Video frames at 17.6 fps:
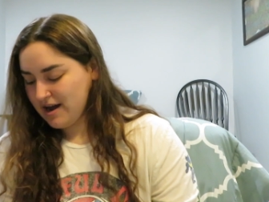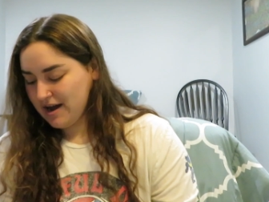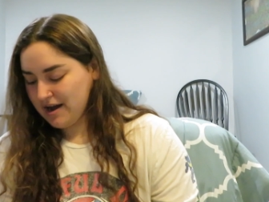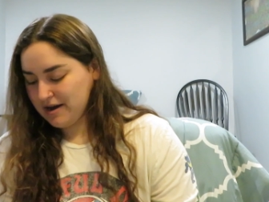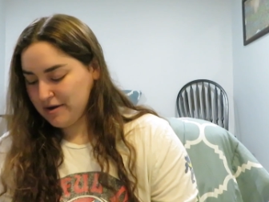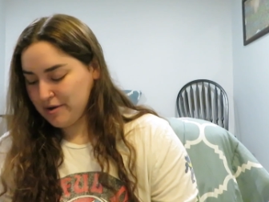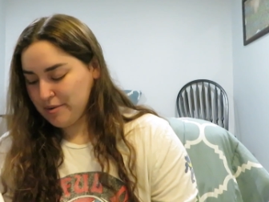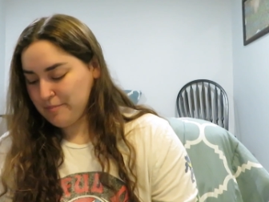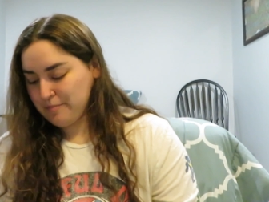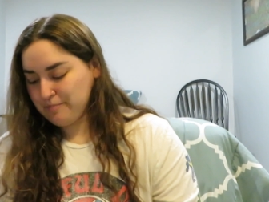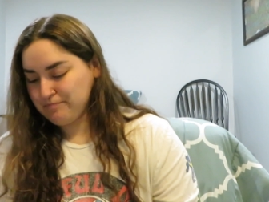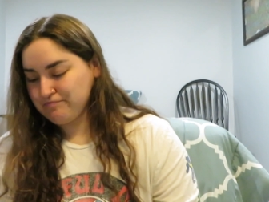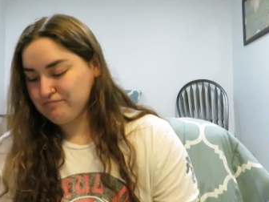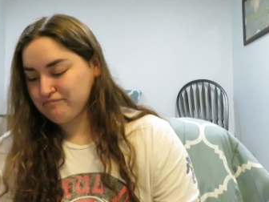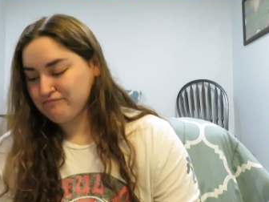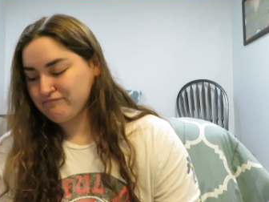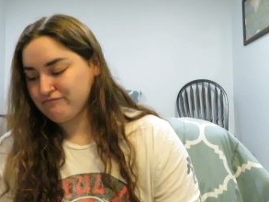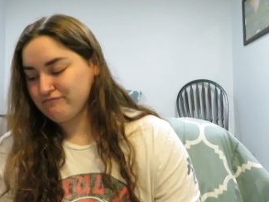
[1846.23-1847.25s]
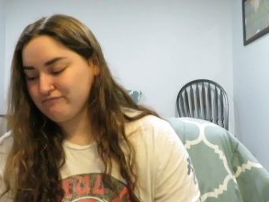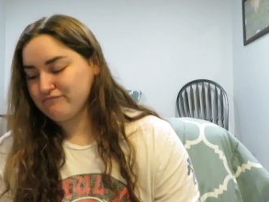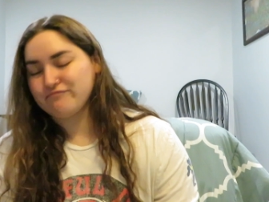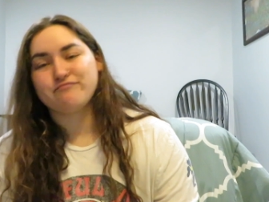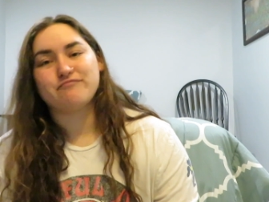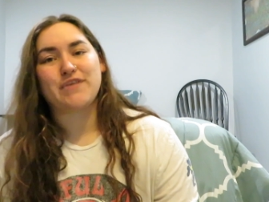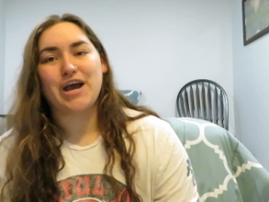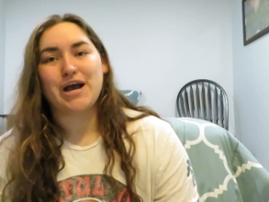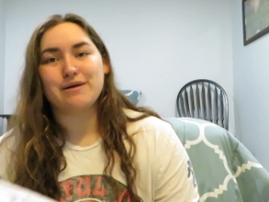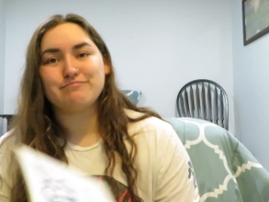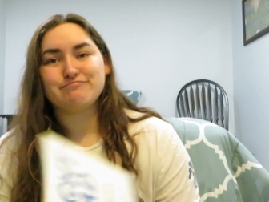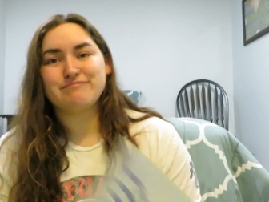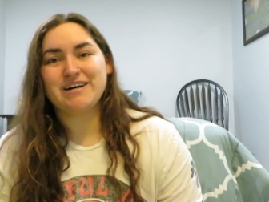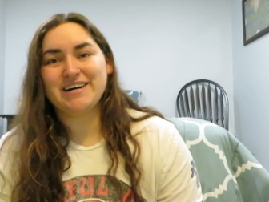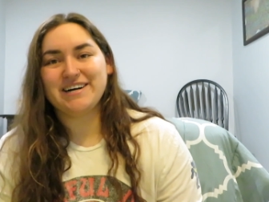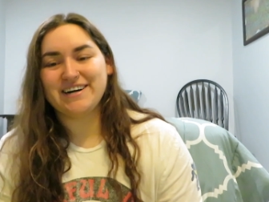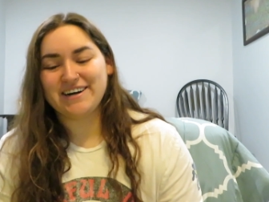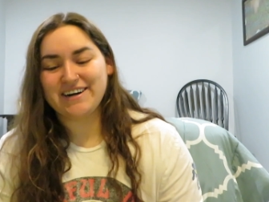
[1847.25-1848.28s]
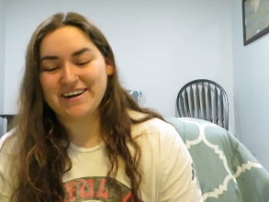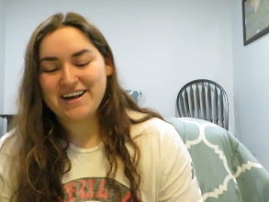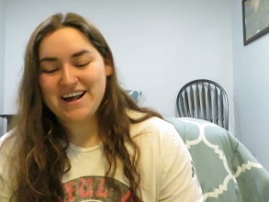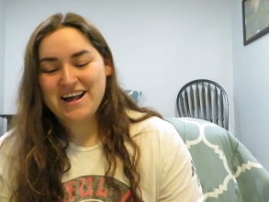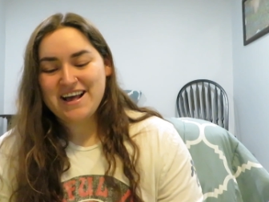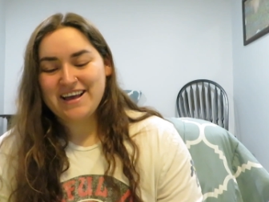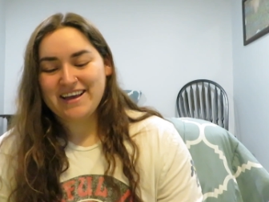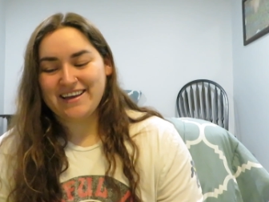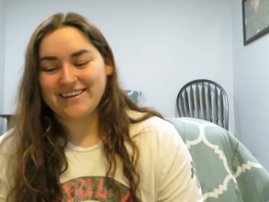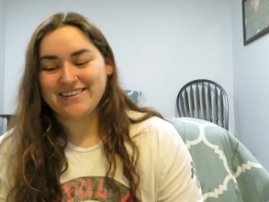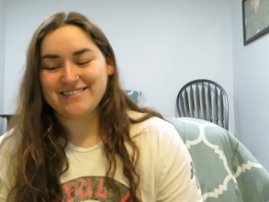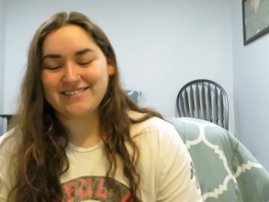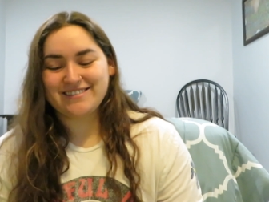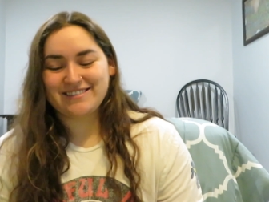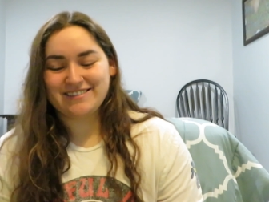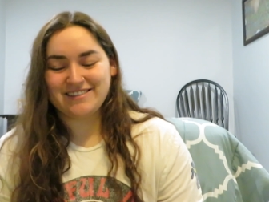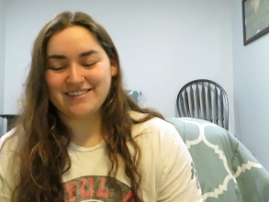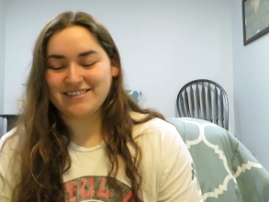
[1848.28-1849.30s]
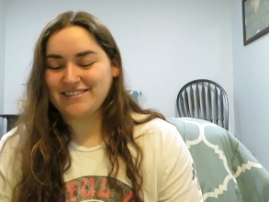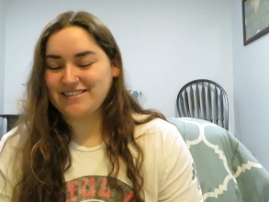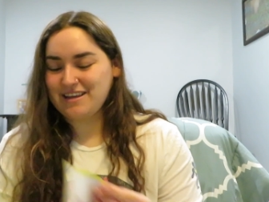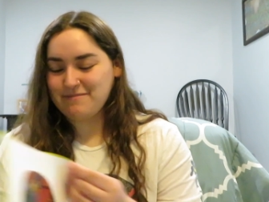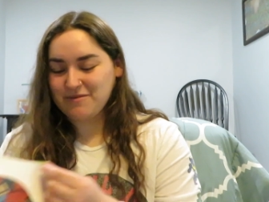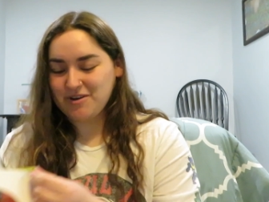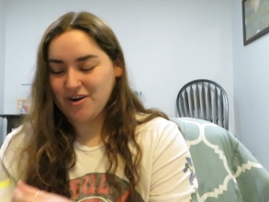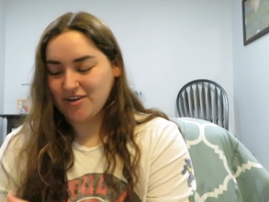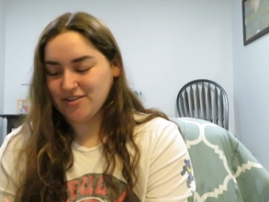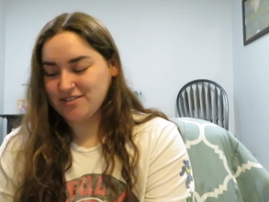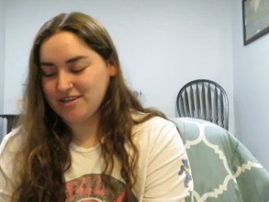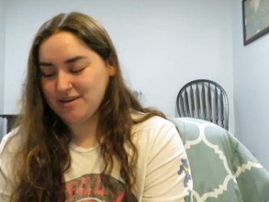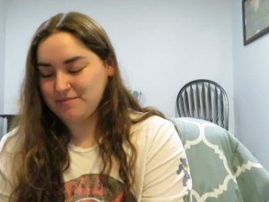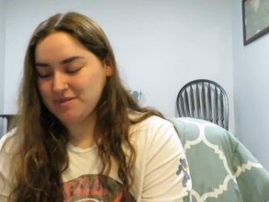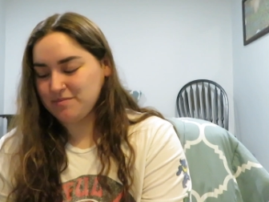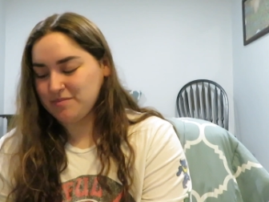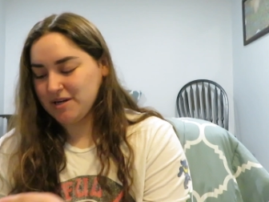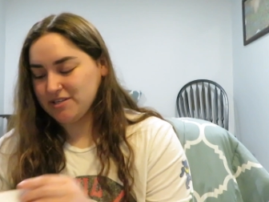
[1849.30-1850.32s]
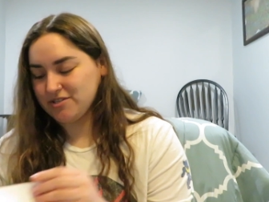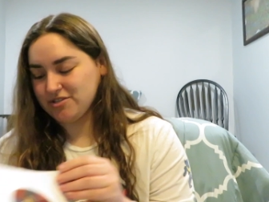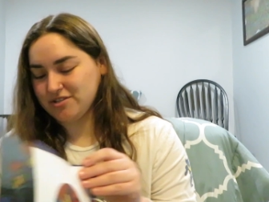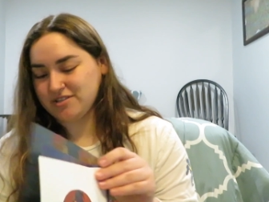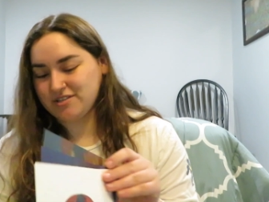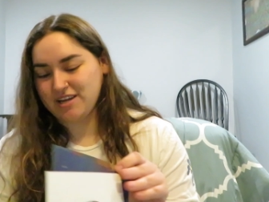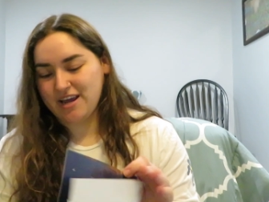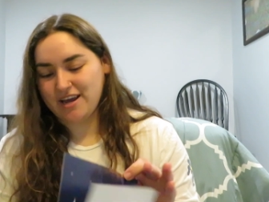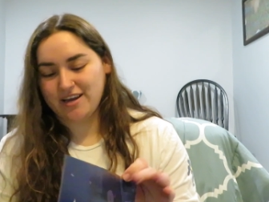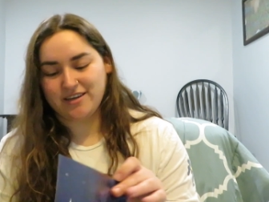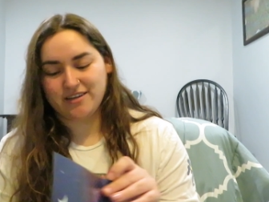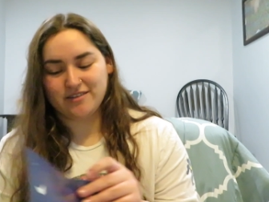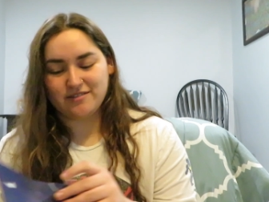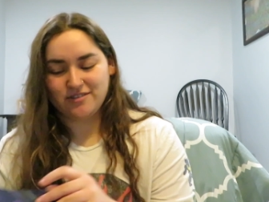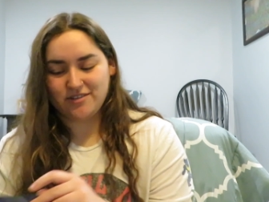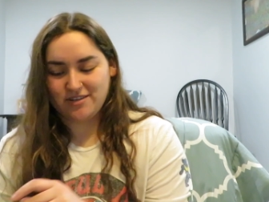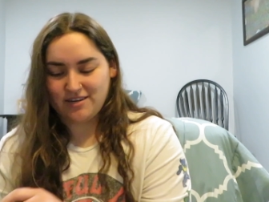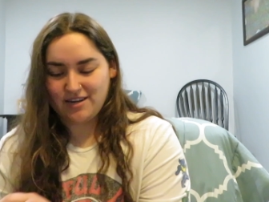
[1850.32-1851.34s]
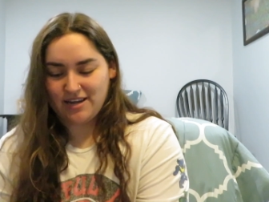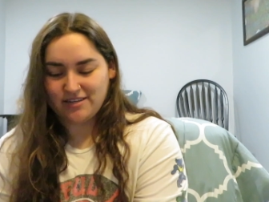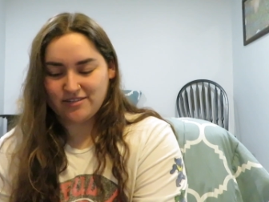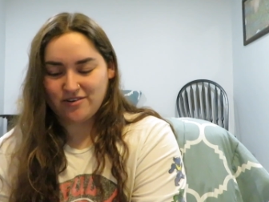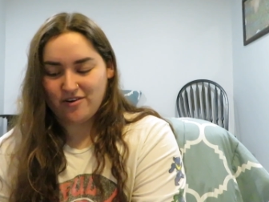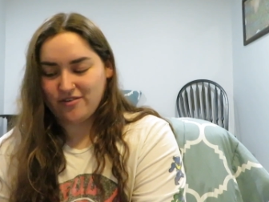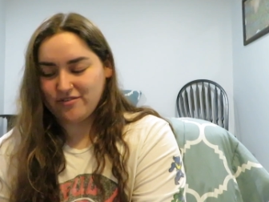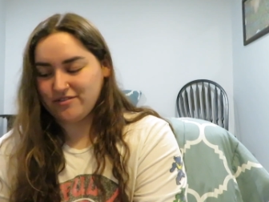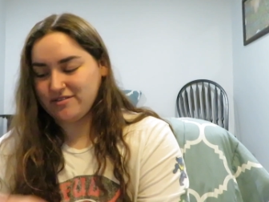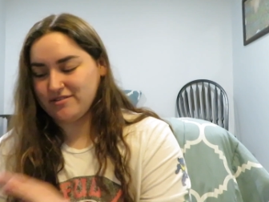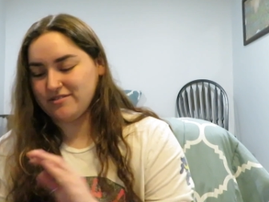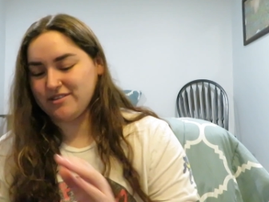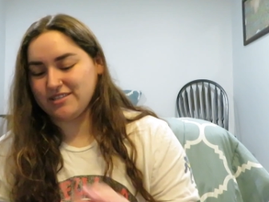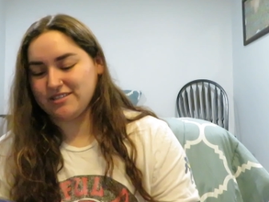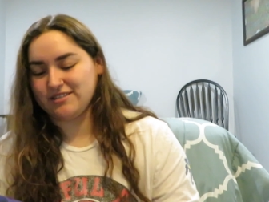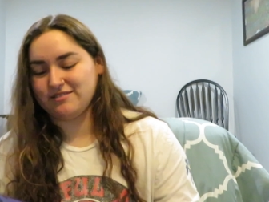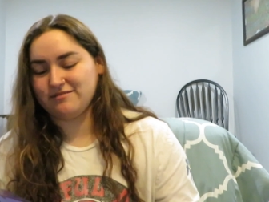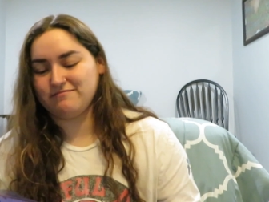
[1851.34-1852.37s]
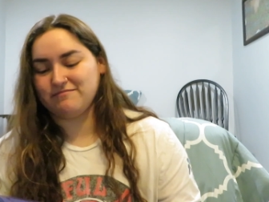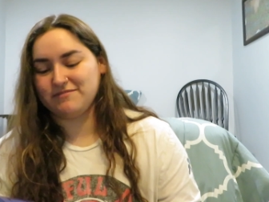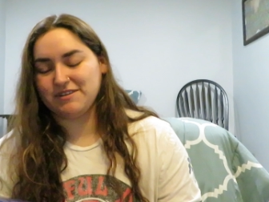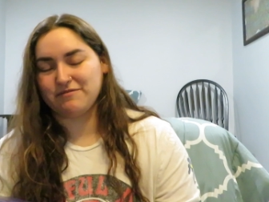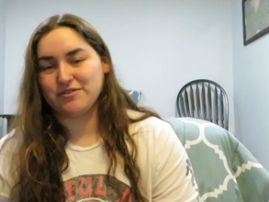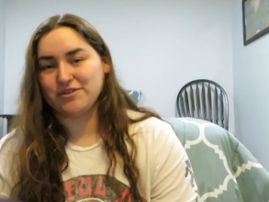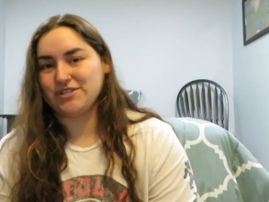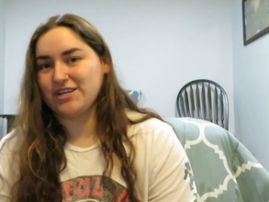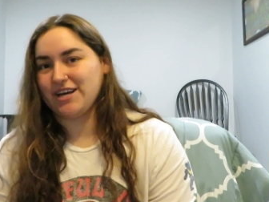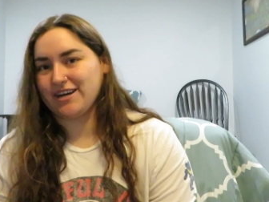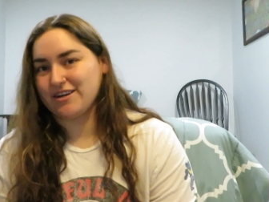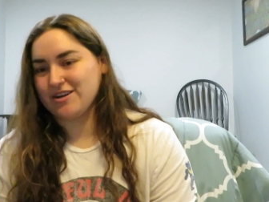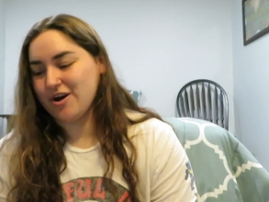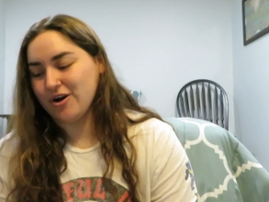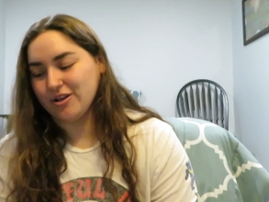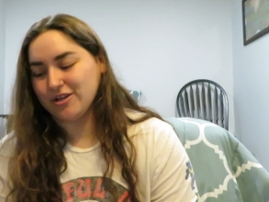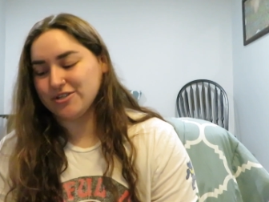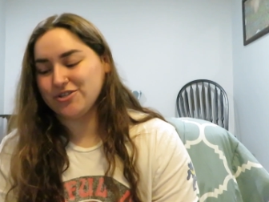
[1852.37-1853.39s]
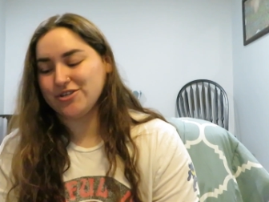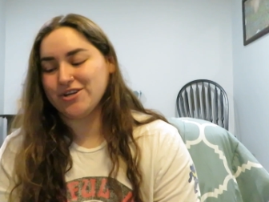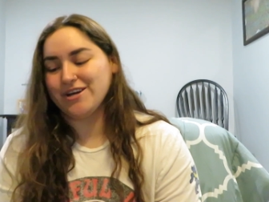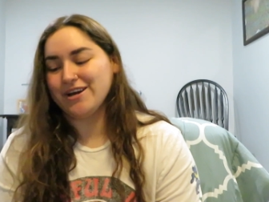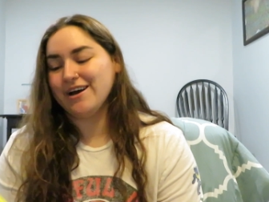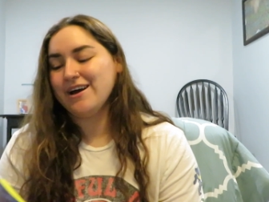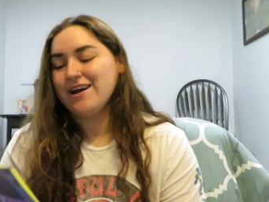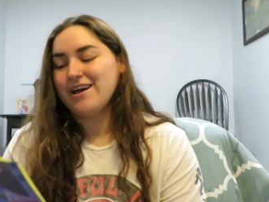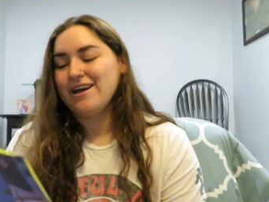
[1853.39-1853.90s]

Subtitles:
Yeah, it's the same concept, but just saying goodnight to all this different technology.